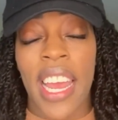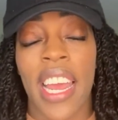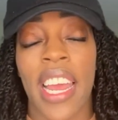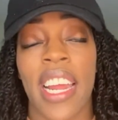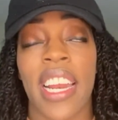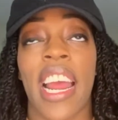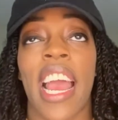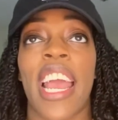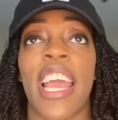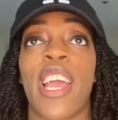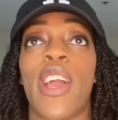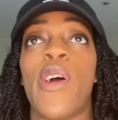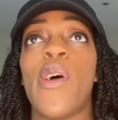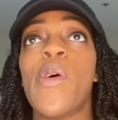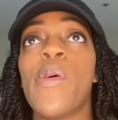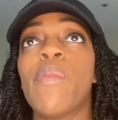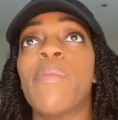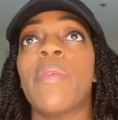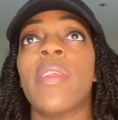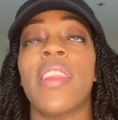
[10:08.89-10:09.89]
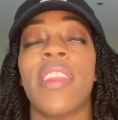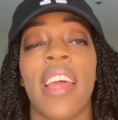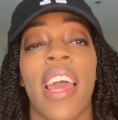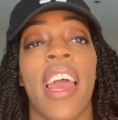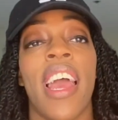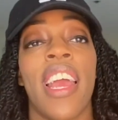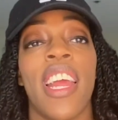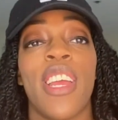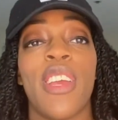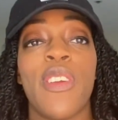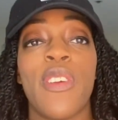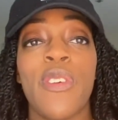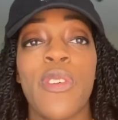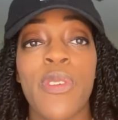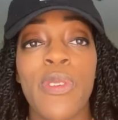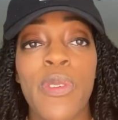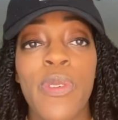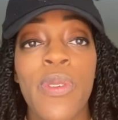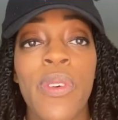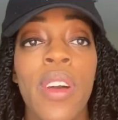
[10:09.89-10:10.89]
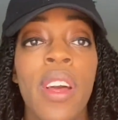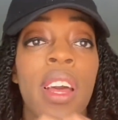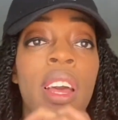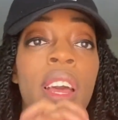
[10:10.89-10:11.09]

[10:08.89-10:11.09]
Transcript: and I hope that you